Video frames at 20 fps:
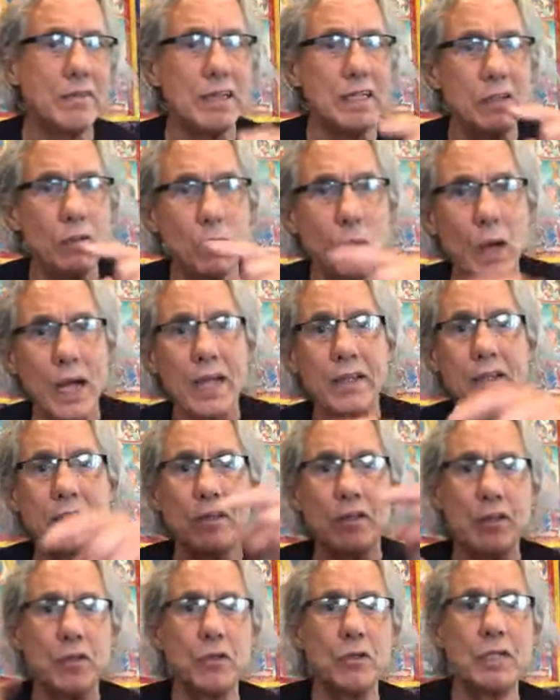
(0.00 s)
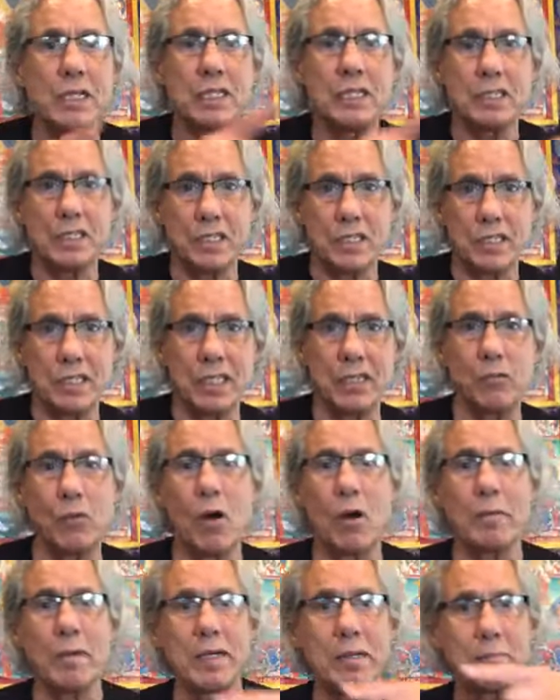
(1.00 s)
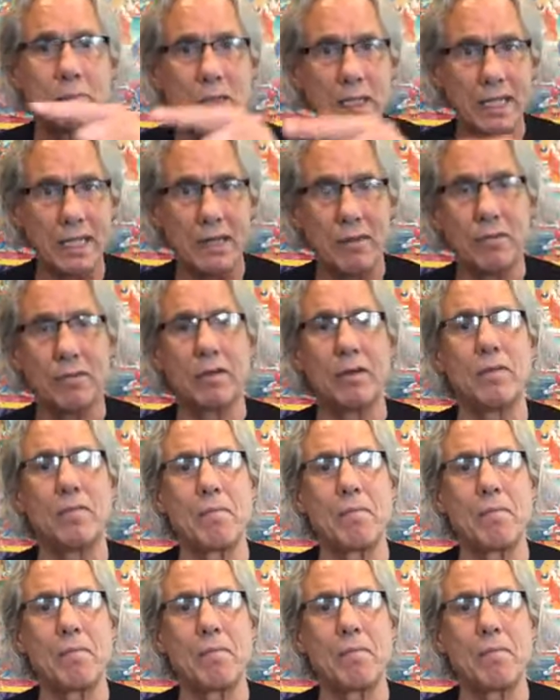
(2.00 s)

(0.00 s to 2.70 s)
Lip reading: in the way that you conditioning want me to believe.